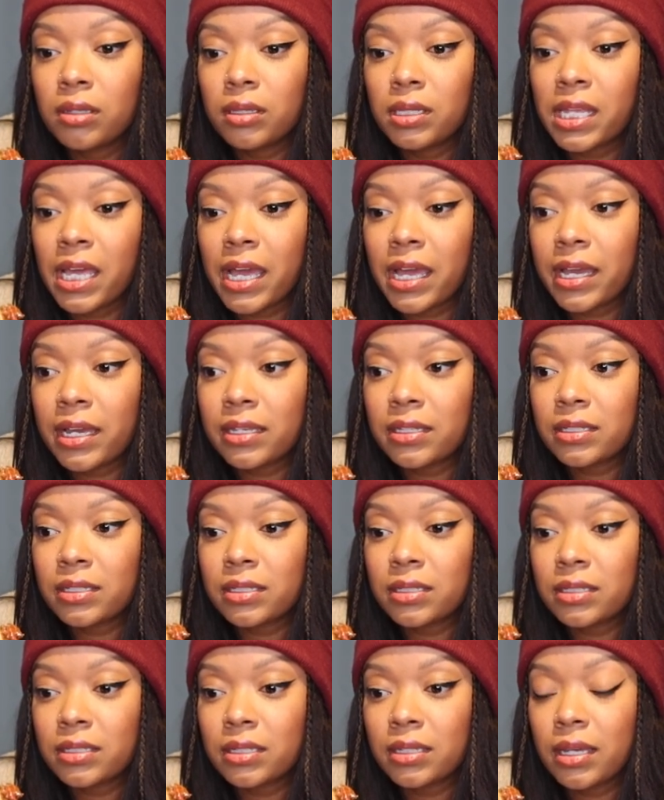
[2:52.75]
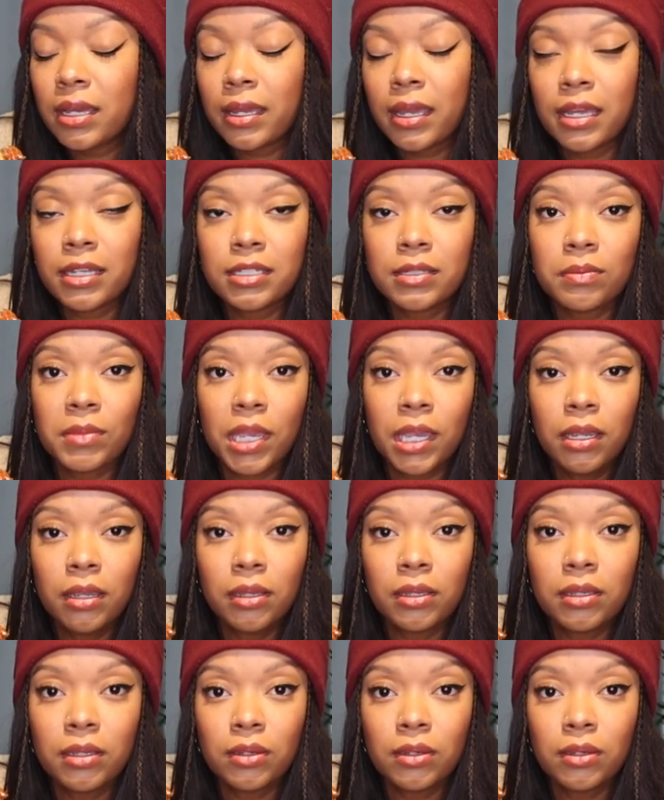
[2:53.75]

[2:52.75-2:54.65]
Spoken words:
that I had to make